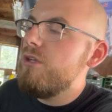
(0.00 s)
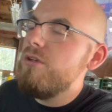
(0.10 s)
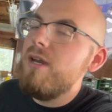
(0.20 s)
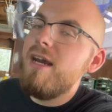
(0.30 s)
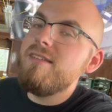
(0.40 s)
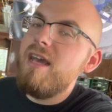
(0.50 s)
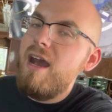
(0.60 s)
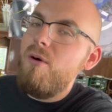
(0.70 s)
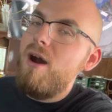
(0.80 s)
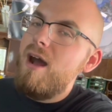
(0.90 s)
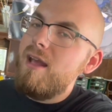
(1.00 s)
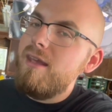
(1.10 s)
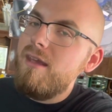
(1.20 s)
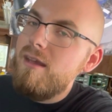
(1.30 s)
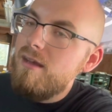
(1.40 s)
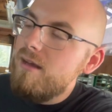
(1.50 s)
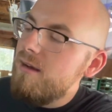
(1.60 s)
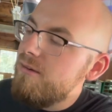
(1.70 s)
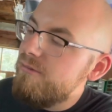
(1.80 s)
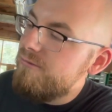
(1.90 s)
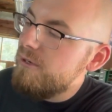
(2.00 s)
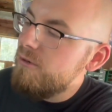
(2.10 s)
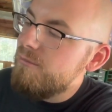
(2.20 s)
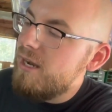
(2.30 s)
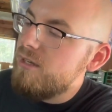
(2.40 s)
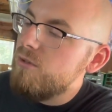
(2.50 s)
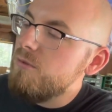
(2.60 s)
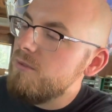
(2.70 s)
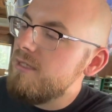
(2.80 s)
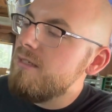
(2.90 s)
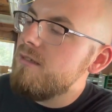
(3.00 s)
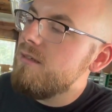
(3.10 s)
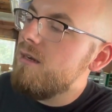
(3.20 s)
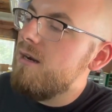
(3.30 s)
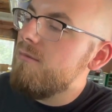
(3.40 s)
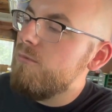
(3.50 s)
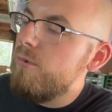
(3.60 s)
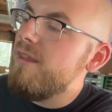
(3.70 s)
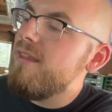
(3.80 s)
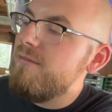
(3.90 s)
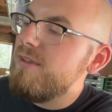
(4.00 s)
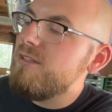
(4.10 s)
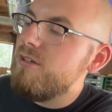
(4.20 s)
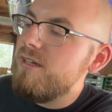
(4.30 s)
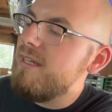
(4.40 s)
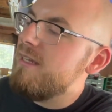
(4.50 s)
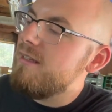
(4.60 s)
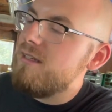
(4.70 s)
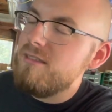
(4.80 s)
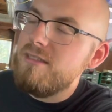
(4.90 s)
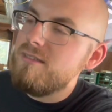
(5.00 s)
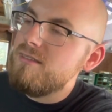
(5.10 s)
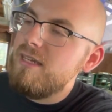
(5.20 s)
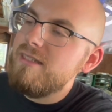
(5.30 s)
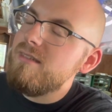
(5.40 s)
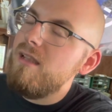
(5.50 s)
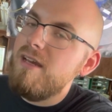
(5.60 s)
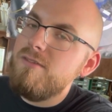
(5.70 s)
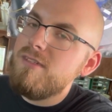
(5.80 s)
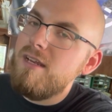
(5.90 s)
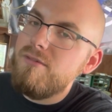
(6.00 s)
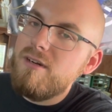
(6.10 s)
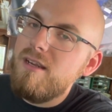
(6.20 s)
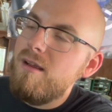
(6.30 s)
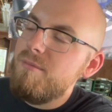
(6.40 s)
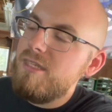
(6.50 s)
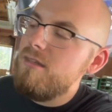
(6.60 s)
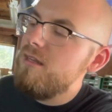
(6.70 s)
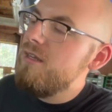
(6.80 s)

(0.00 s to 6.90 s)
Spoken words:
you guys how I fill my coolant with that Venturi kit, because it's a lifesaver. And I mean,